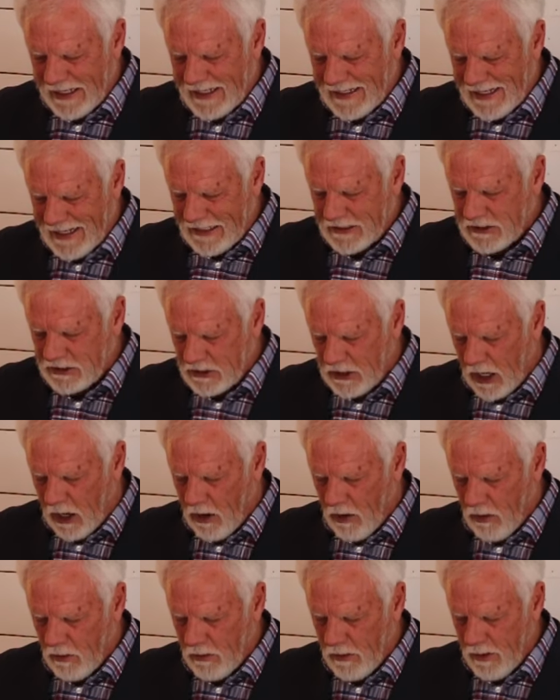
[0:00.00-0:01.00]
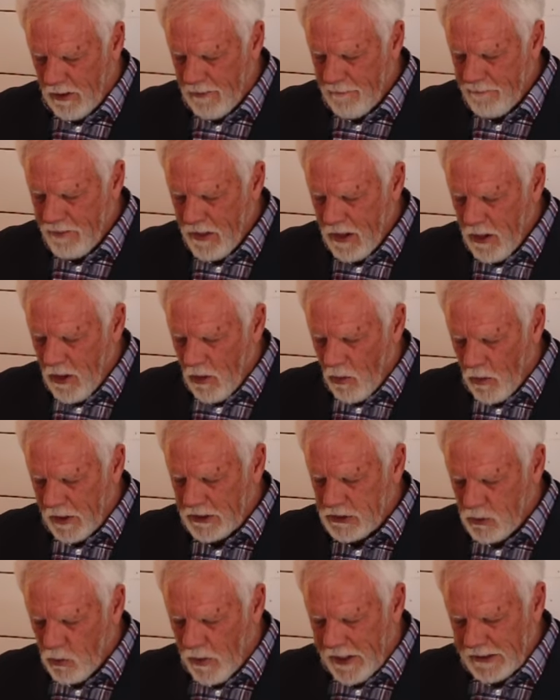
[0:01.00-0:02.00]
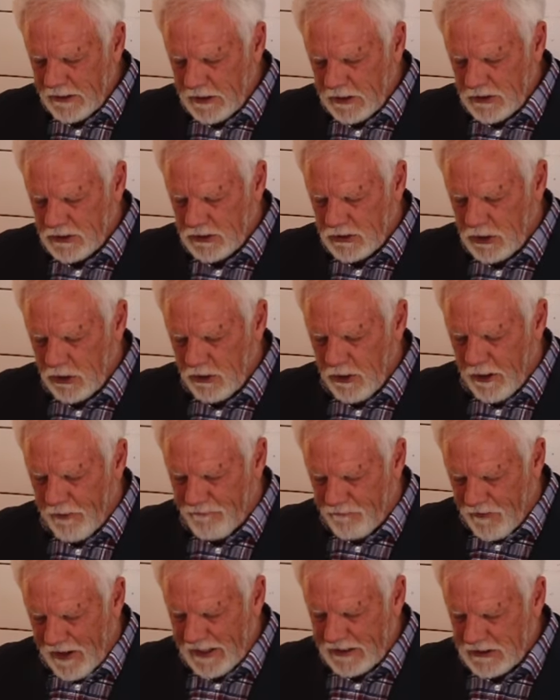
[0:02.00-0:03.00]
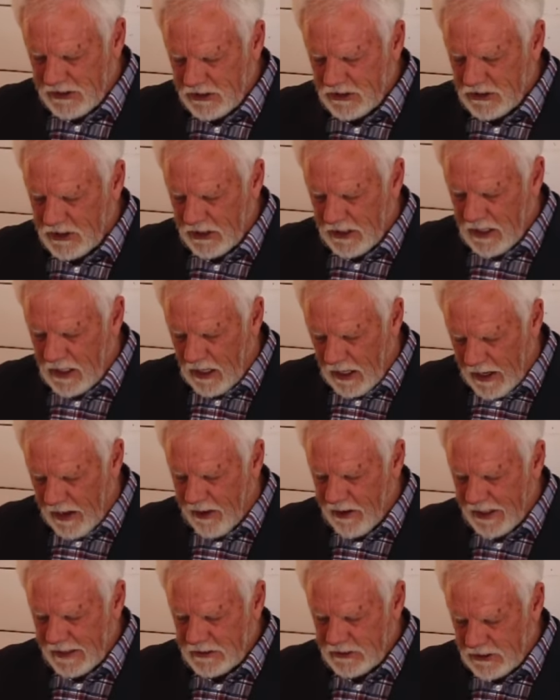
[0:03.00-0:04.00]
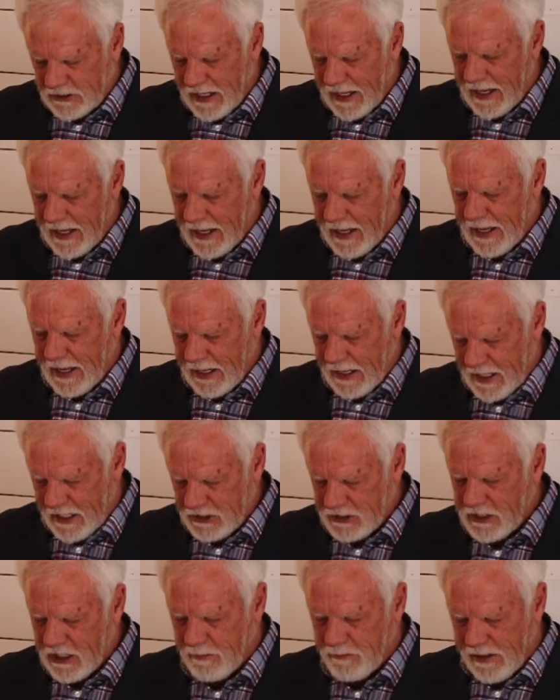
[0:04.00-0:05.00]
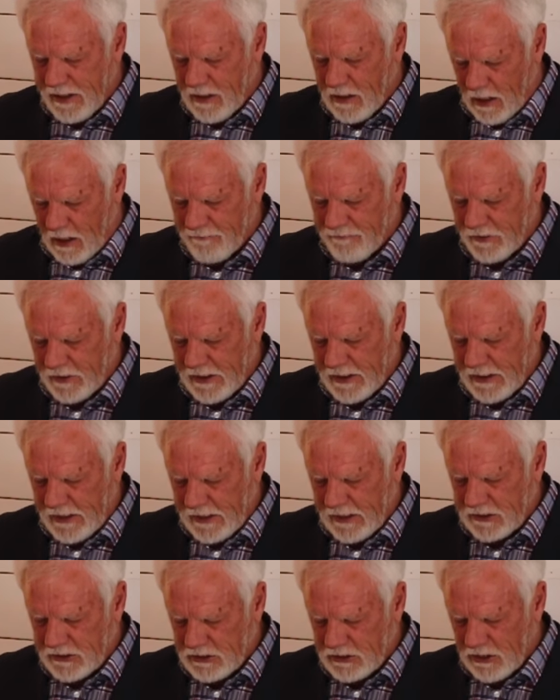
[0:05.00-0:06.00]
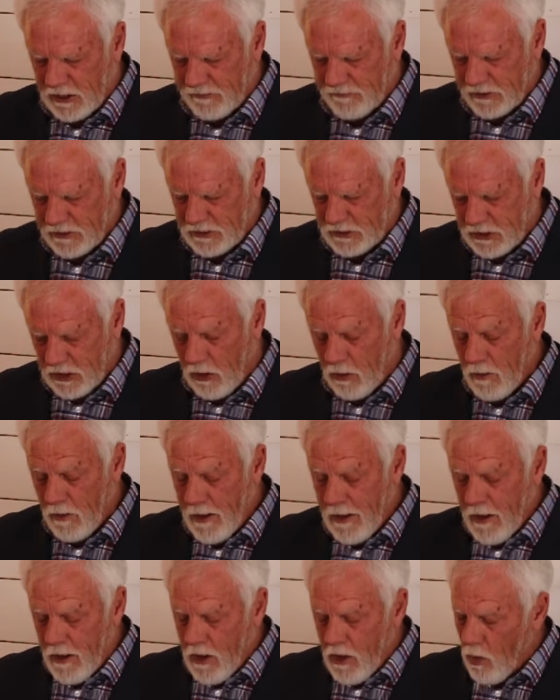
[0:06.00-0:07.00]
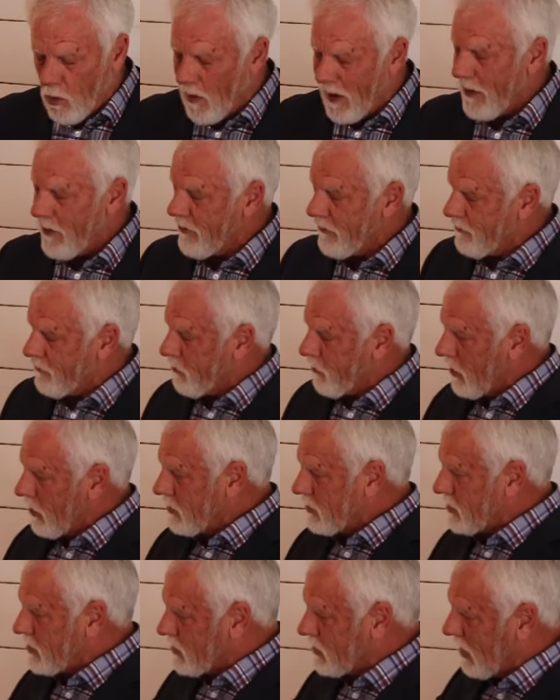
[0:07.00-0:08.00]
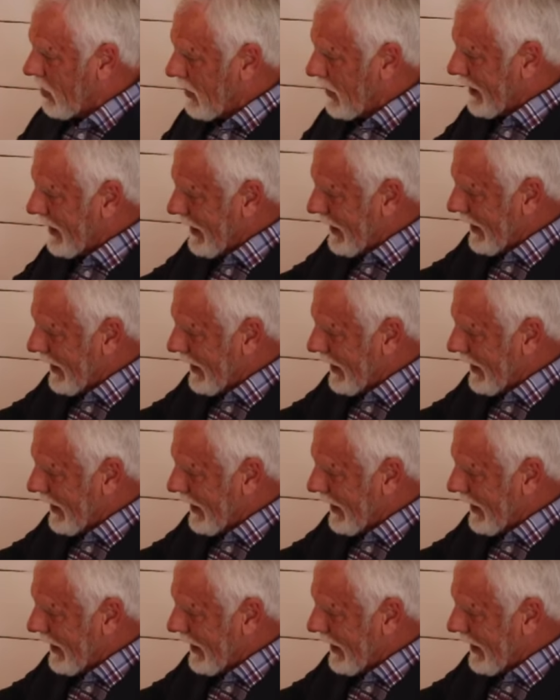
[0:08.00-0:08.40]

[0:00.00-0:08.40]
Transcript: in his song which witnessed to their faces, declaring, saying, And he shall be comforted in his servants. So while the first son